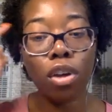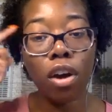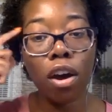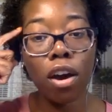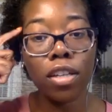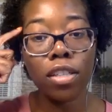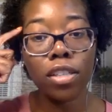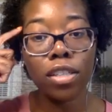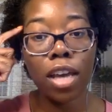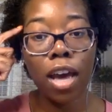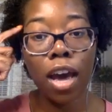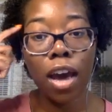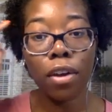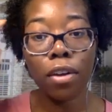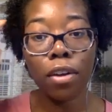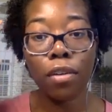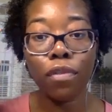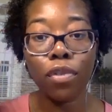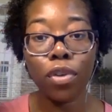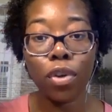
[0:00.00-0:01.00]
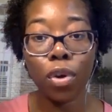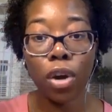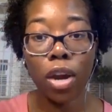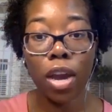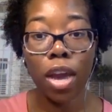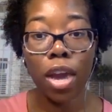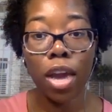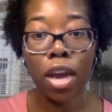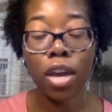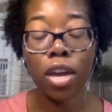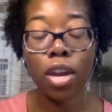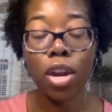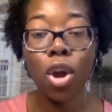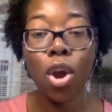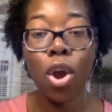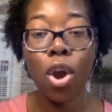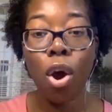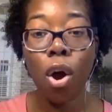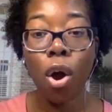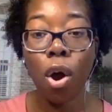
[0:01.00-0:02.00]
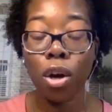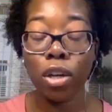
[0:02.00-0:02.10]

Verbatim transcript: thoughts out of your head hmm.